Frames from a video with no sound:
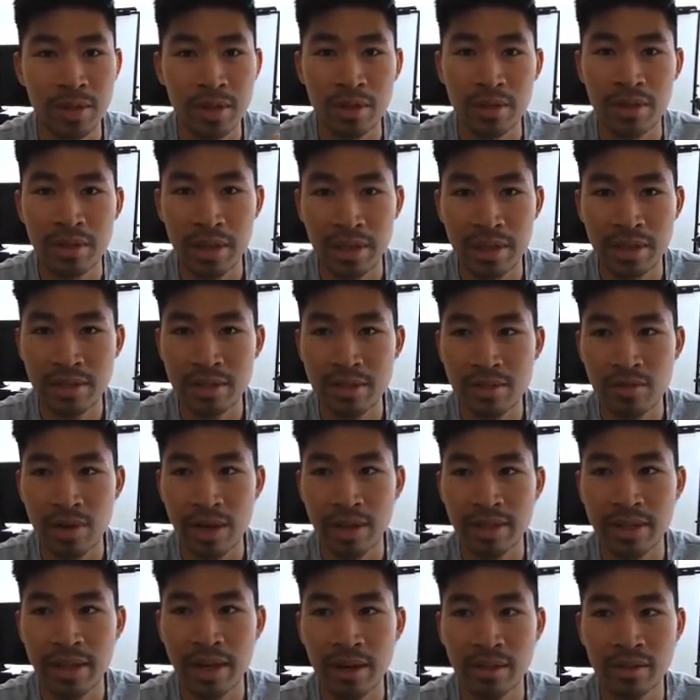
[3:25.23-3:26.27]
things
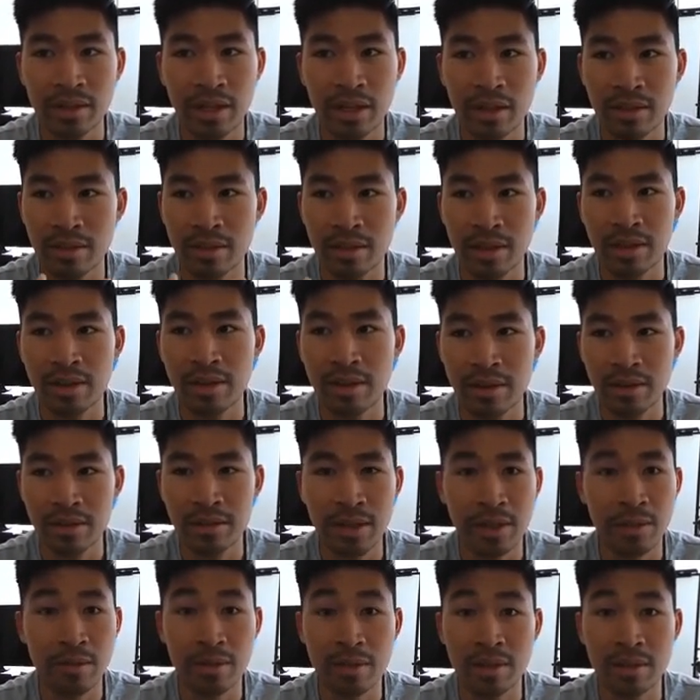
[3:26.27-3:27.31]
right now,
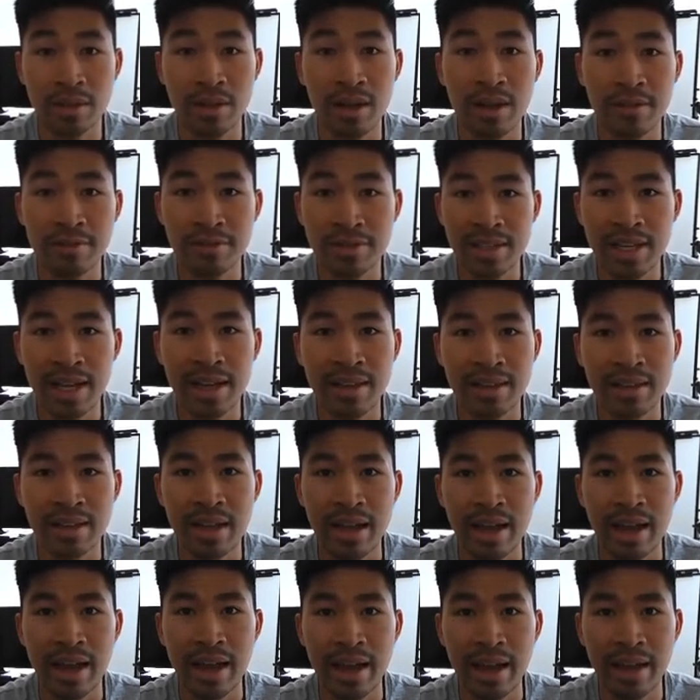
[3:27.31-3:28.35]
they were in a lot of debt,
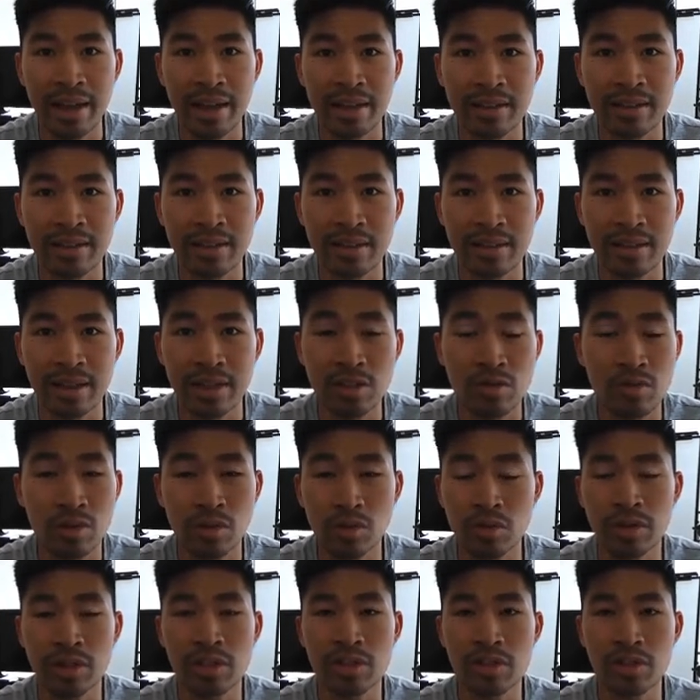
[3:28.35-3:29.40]
and things weren't
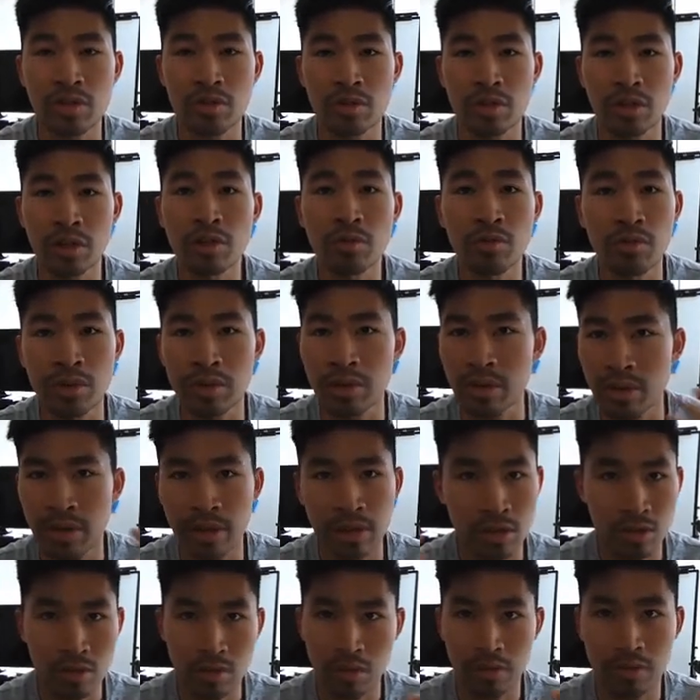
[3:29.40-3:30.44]
looking so good with
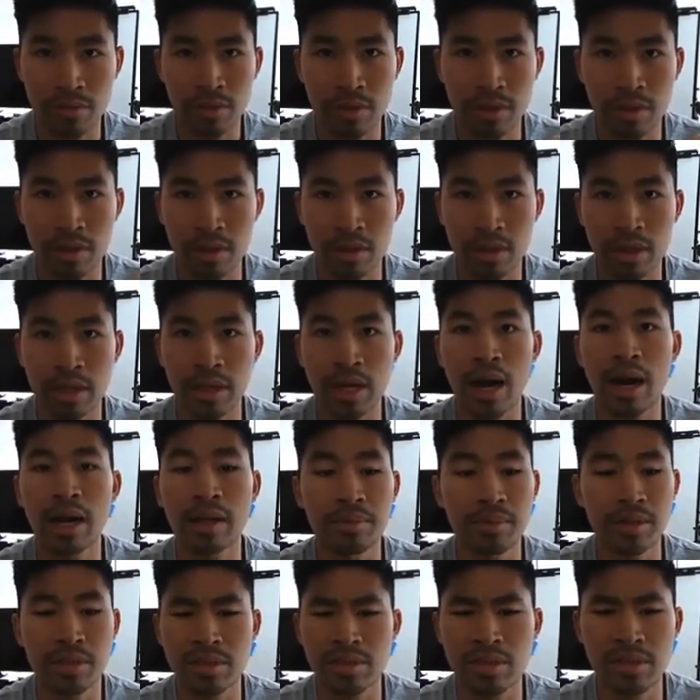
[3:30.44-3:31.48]
sort of the
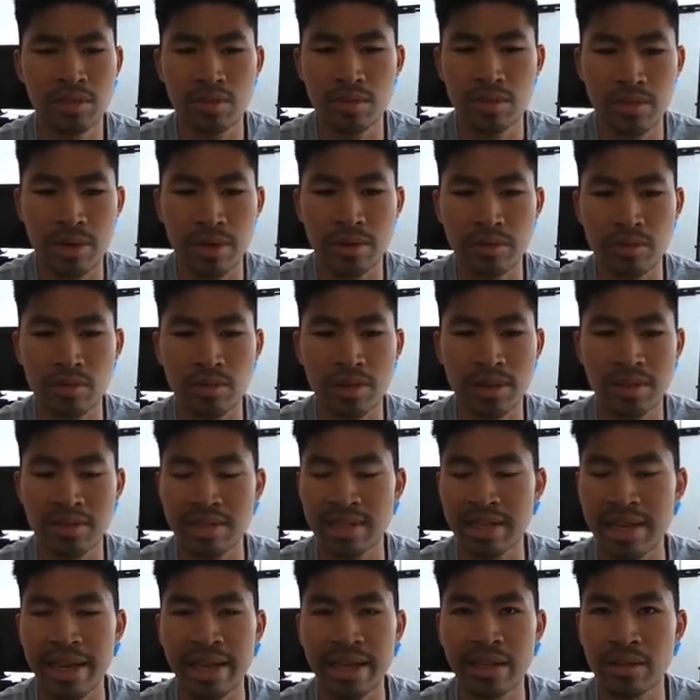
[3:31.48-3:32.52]
economy, because this was around
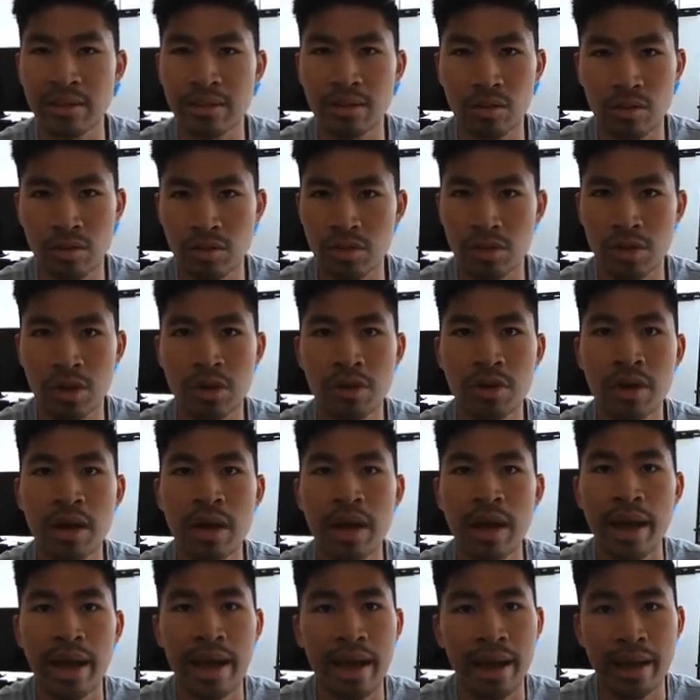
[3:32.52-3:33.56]
2008 or so,
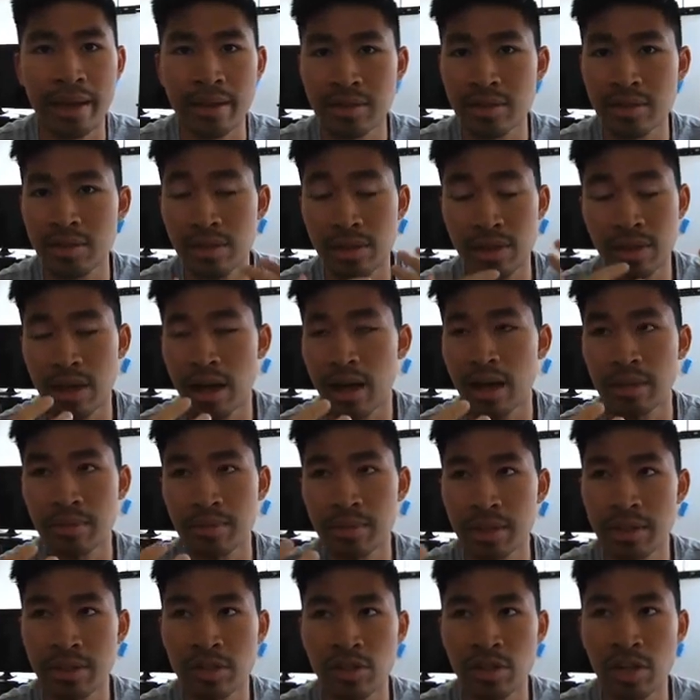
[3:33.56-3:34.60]
and so the
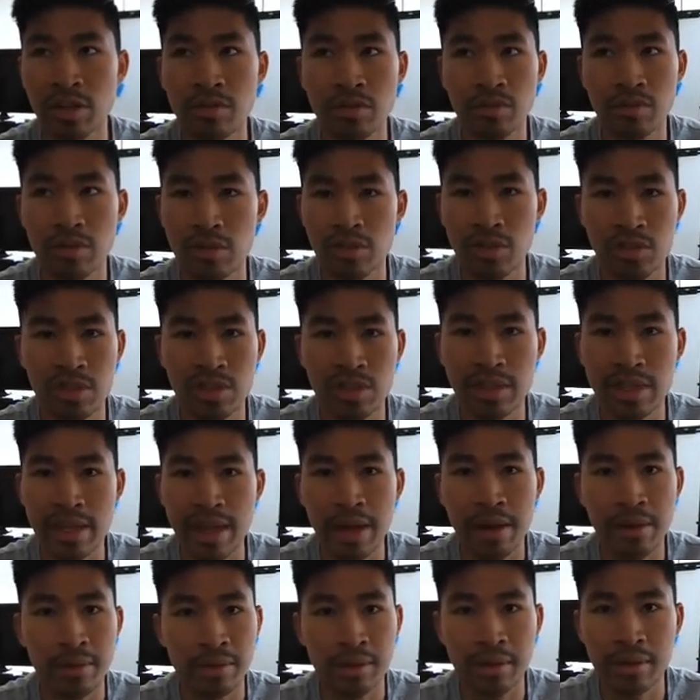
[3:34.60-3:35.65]
economy in general was just
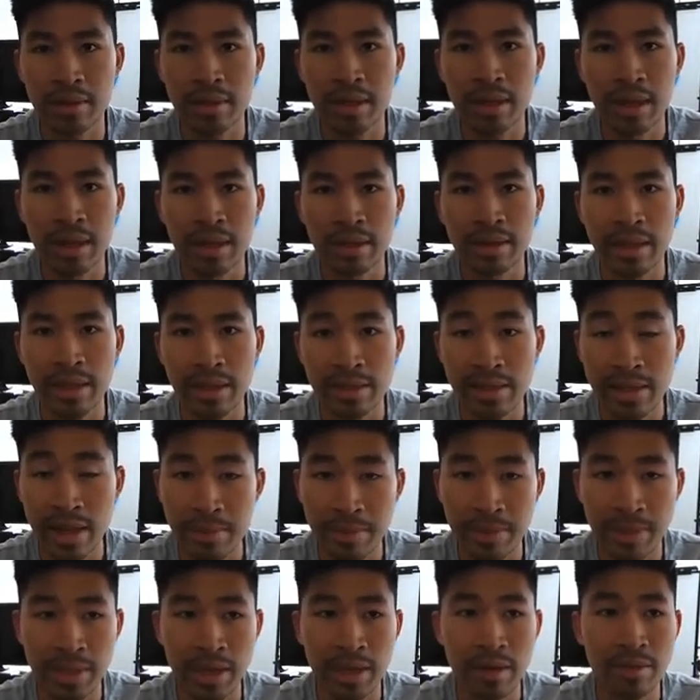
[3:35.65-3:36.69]
down. And they sat
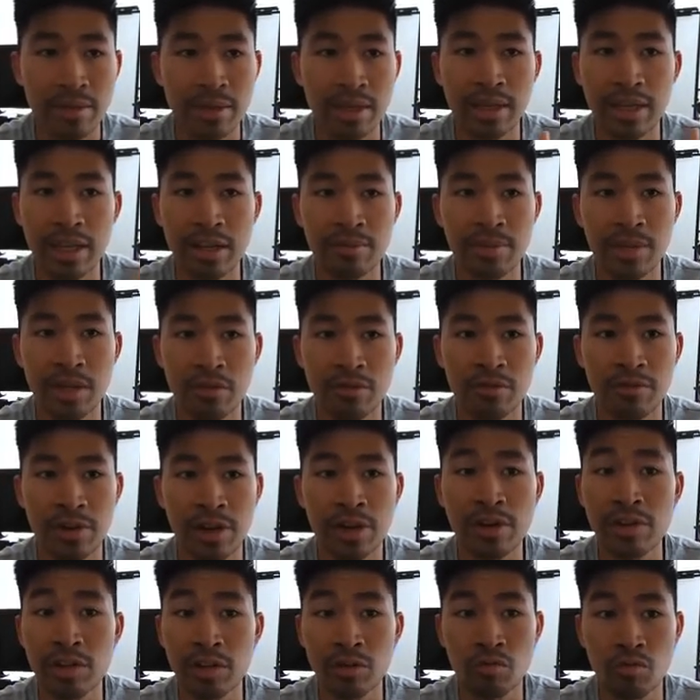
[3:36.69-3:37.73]
me down and they gave me a
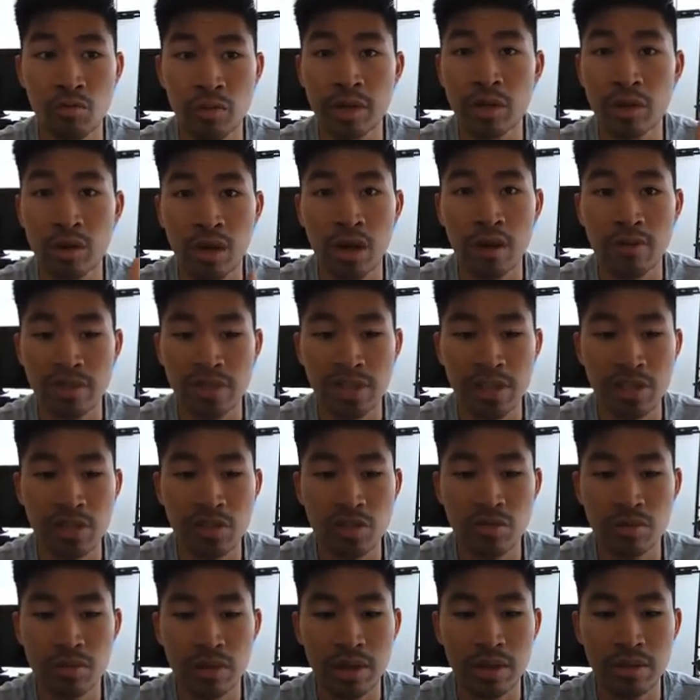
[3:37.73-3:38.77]
very real
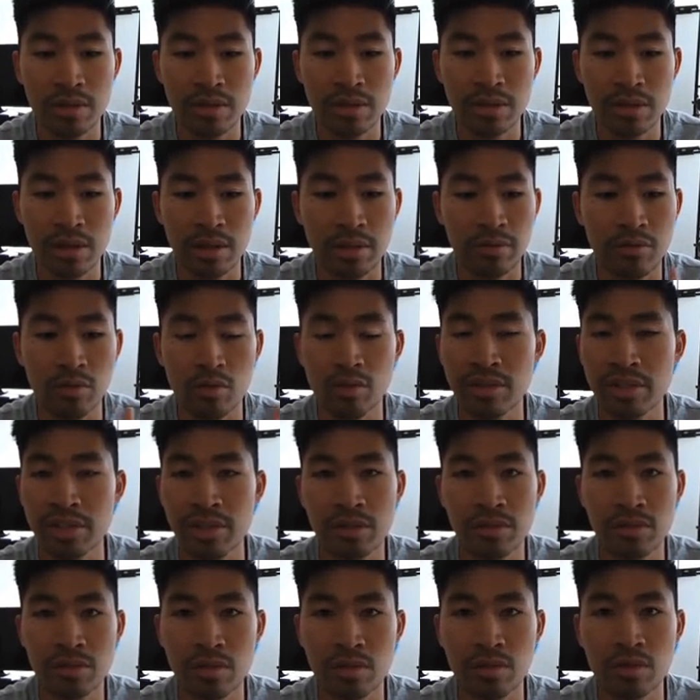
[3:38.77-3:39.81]
conversation when I was 14
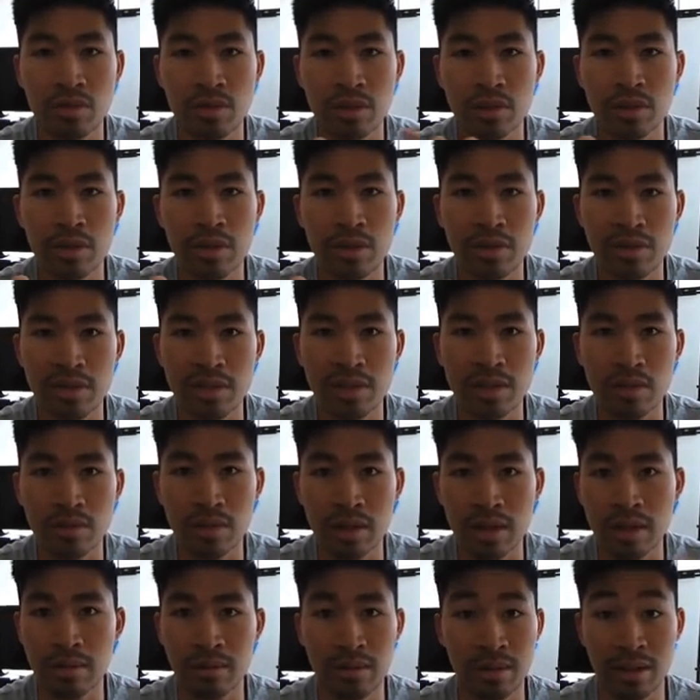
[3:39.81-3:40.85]
years old. I was
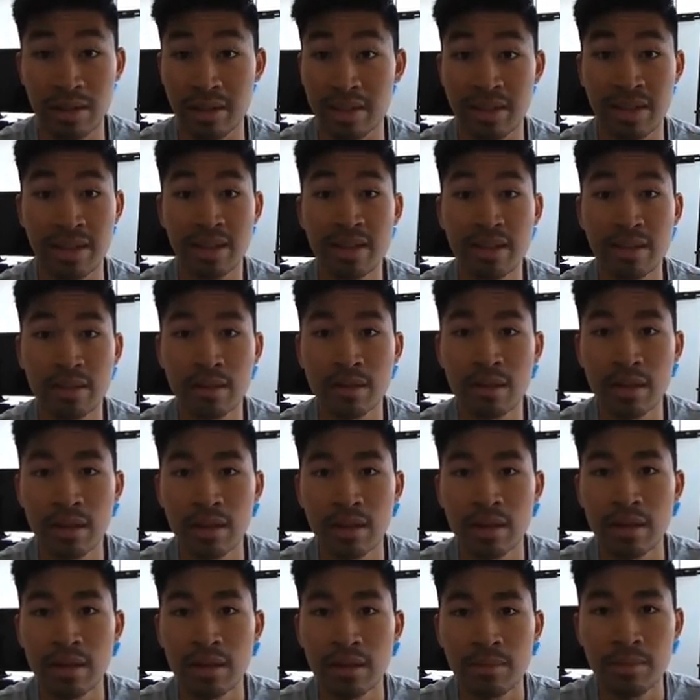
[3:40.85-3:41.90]
still a kid
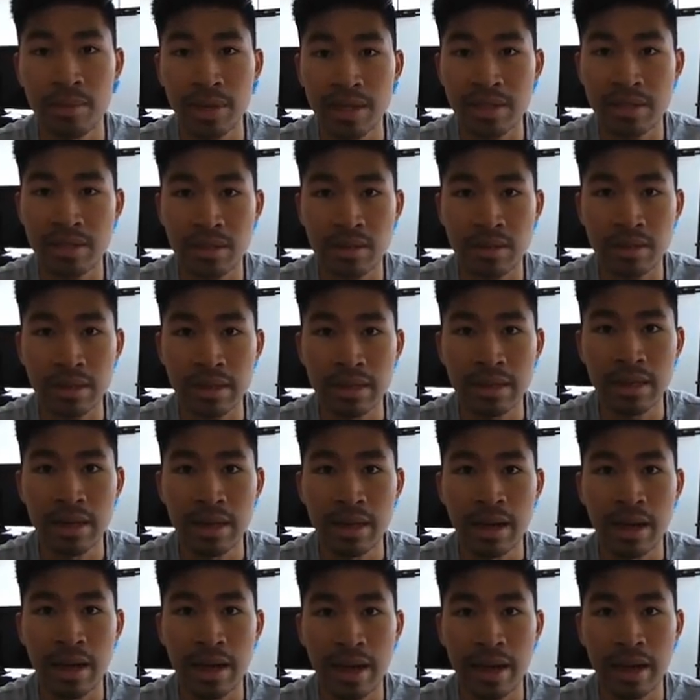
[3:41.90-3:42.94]
basically,
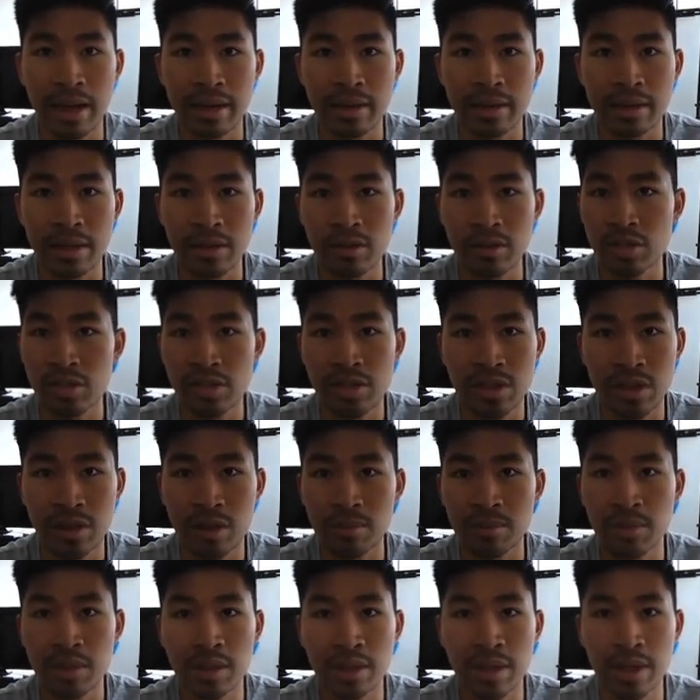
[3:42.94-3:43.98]
and they were just
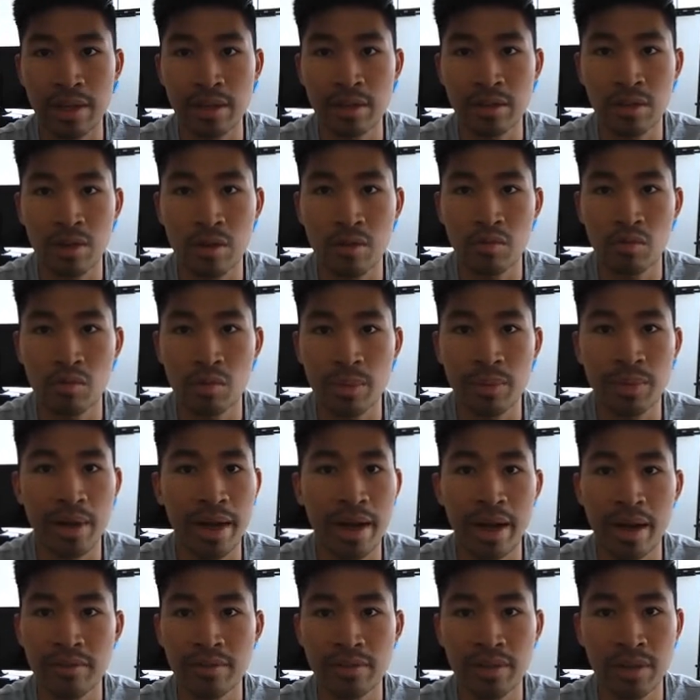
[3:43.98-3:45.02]
telling me that we might
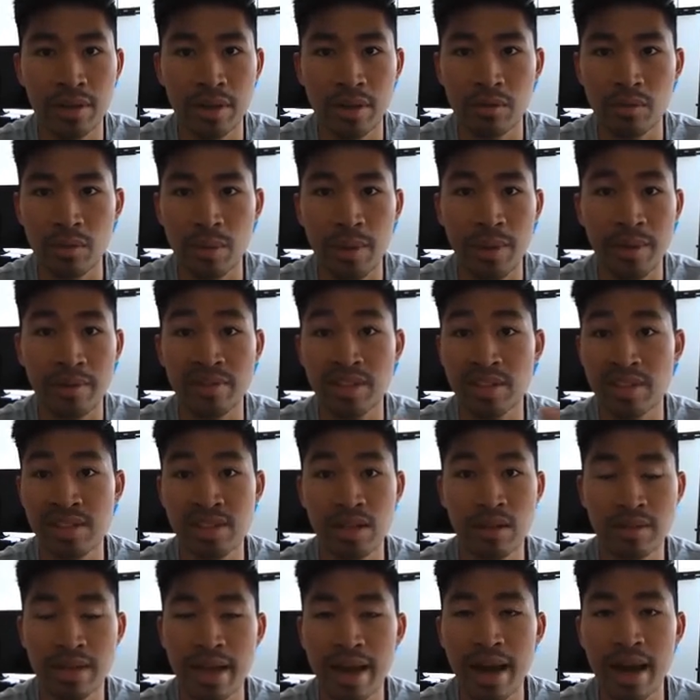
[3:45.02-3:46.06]
have to
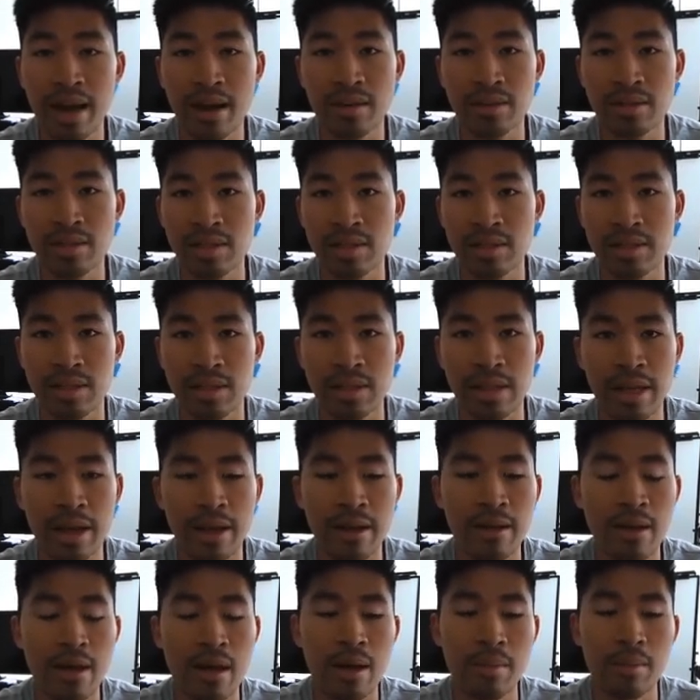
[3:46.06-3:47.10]
sell the house, this and that.